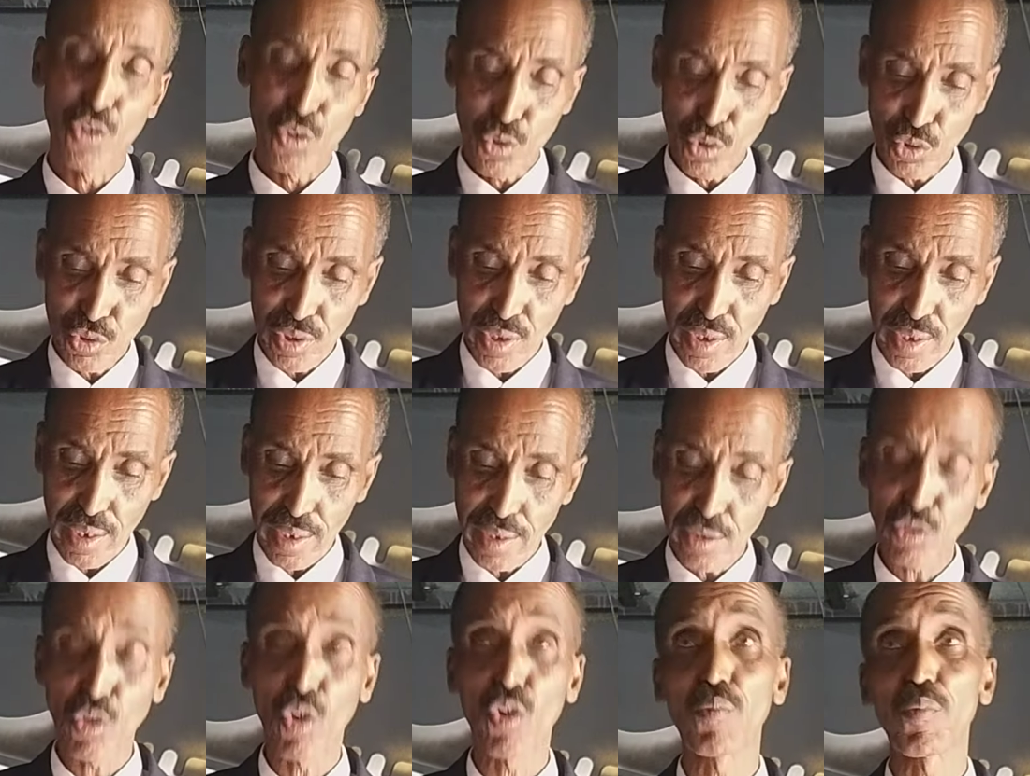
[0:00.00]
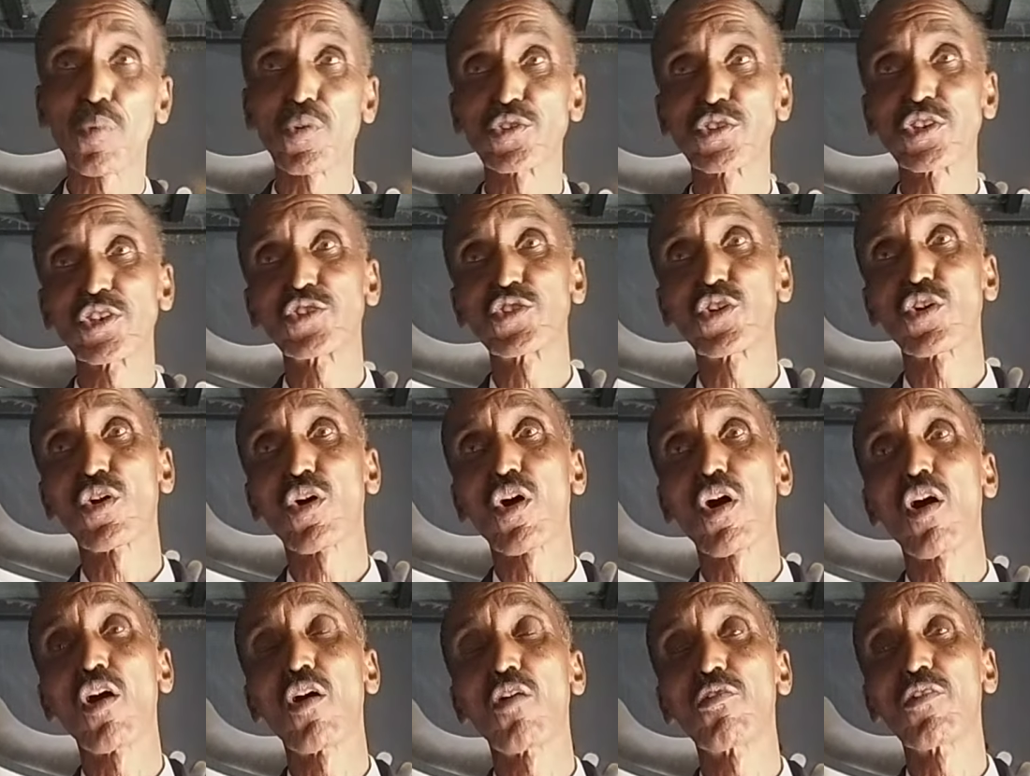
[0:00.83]
using his own position
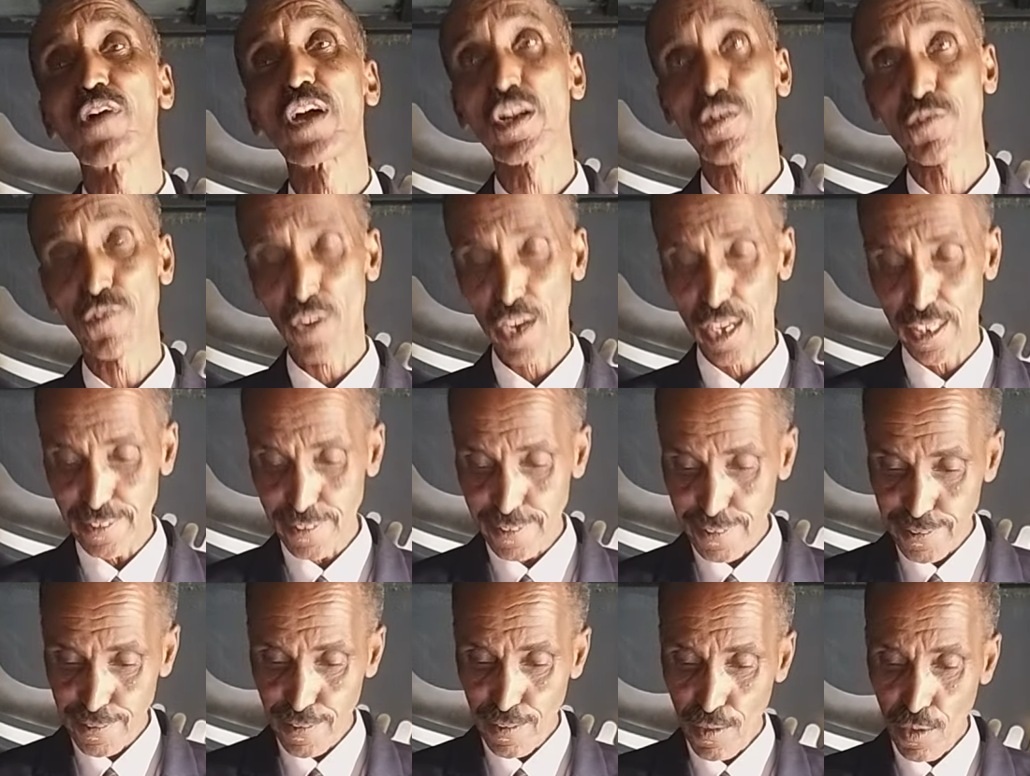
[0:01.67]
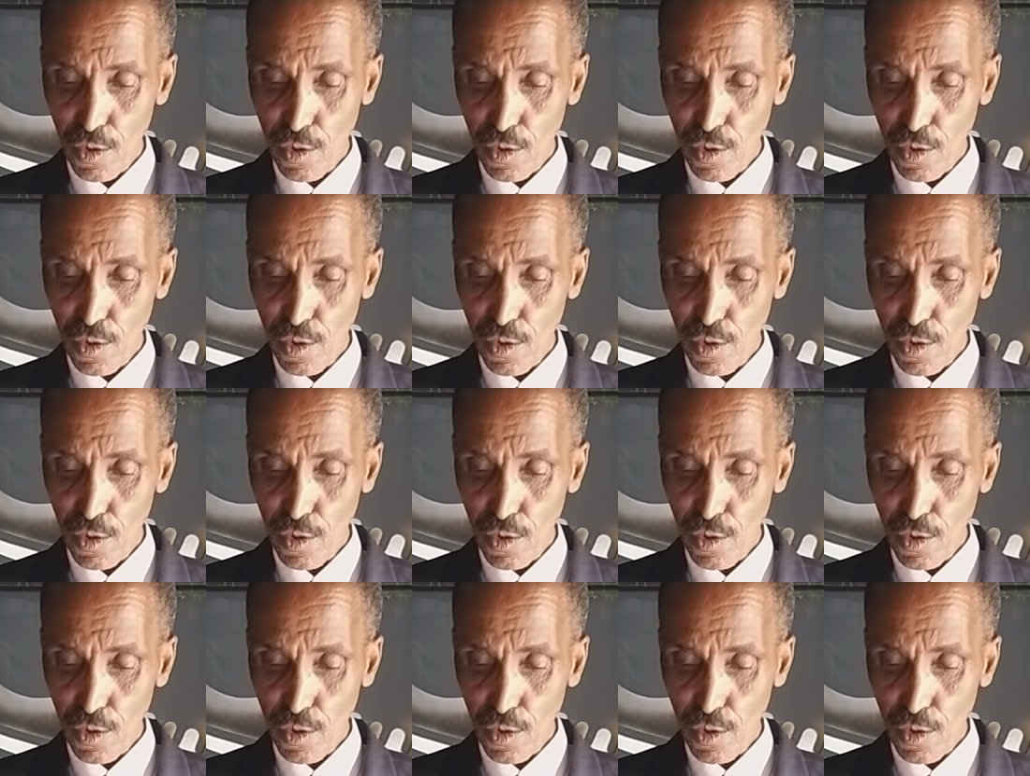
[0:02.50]
of influence